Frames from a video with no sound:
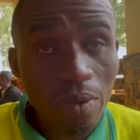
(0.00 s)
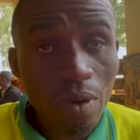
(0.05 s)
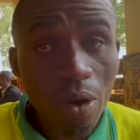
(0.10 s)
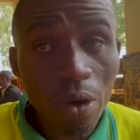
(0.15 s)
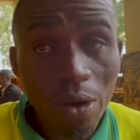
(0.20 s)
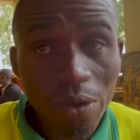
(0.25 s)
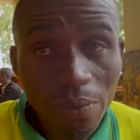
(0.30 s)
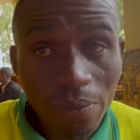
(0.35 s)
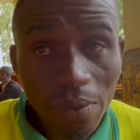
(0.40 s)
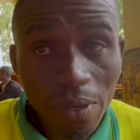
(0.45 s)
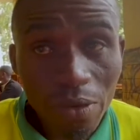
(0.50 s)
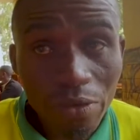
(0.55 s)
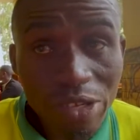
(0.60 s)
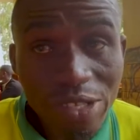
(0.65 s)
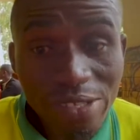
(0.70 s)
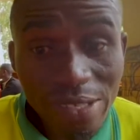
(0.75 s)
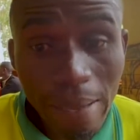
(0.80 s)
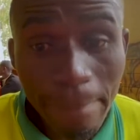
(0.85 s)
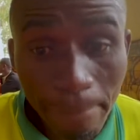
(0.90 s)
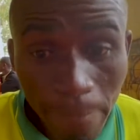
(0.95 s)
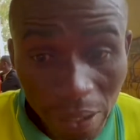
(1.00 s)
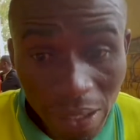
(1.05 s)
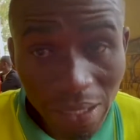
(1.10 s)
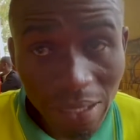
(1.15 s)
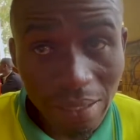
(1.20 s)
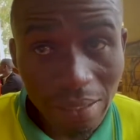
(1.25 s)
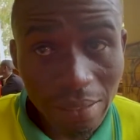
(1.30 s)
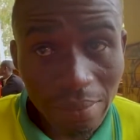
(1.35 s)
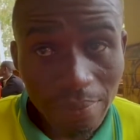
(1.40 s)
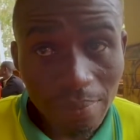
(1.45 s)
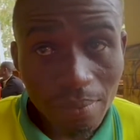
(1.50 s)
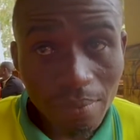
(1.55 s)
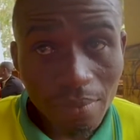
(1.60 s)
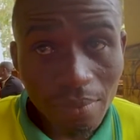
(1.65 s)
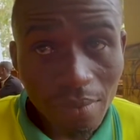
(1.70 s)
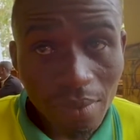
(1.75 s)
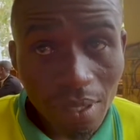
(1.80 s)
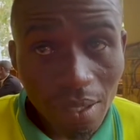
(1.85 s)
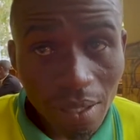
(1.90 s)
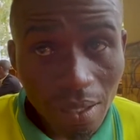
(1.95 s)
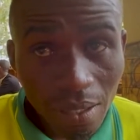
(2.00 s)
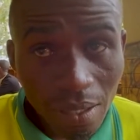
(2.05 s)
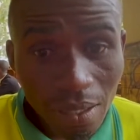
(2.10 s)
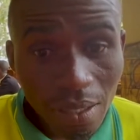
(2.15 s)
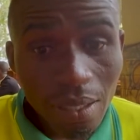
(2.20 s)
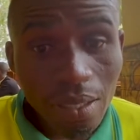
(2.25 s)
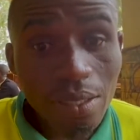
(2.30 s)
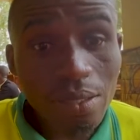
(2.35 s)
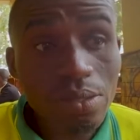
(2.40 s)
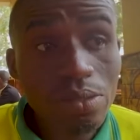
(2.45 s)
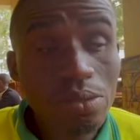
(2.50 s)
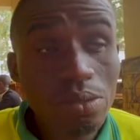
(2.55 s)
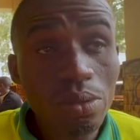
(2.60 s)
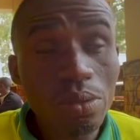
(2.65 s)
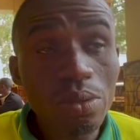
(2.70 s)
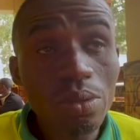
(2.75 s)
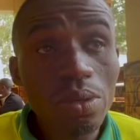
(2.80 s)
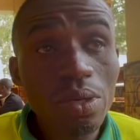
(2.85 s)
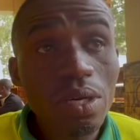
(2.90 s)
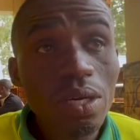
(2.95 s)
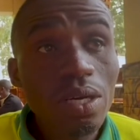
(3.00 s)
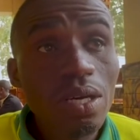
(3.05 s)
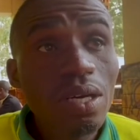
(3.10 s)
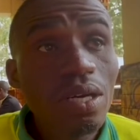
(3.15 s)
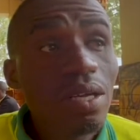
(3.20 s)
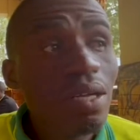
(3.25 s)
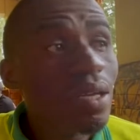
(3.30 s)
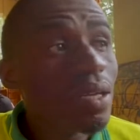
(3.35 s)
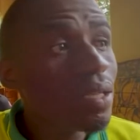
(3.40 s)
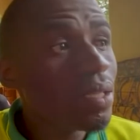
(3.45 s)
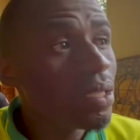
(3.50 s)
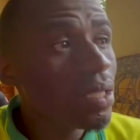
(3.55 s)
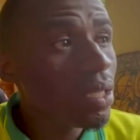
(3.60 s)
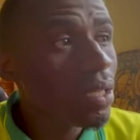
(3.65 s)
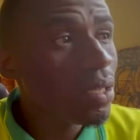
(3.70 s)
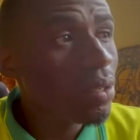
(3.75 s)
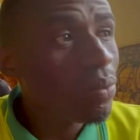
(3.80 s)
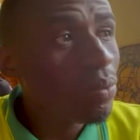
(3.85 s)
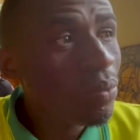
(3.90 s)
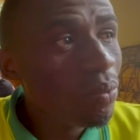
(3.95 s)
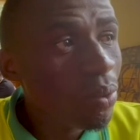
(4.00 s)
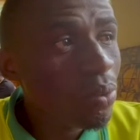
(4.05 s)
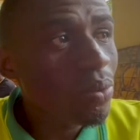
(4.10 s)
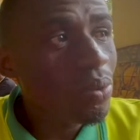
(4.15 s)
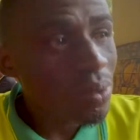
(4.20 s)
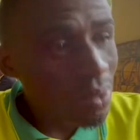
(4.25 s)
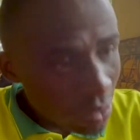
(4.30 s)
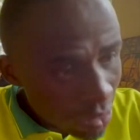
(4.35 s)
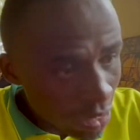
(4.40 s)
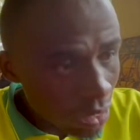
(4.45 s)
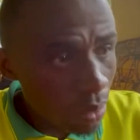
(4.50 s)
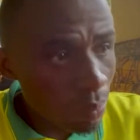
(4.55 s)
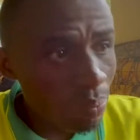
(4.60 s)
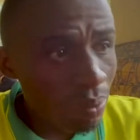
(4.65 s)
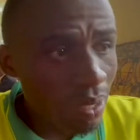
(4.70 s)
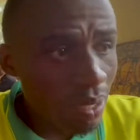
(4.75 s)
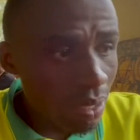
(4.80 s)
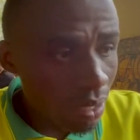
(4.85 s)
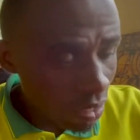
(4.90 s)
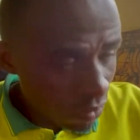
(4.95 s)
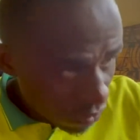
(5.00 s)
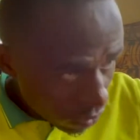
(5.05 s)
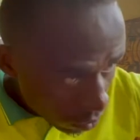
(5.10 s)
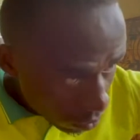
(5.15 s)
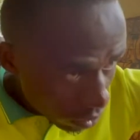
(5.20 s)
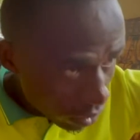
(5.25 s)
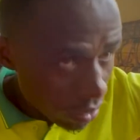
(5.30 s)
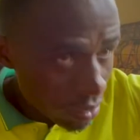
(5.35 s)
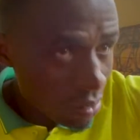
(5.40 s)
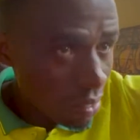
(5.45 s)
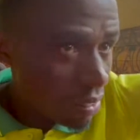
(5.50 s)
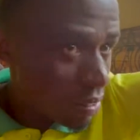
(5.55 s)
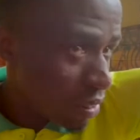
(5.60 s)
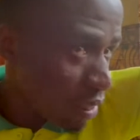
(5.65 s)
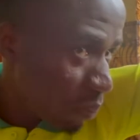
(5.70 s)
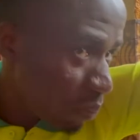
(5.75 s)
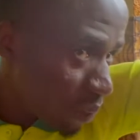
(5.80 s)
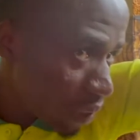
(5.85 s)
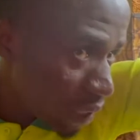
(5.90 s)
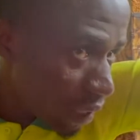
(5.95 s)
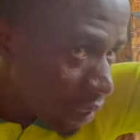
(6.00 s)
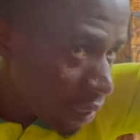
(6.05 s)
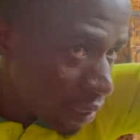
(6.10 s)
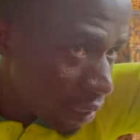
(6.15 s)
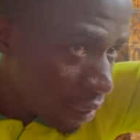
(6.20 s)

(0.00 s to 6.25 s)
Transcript: or resembling ah yes so they would sleep like if the gorillas are sleeping like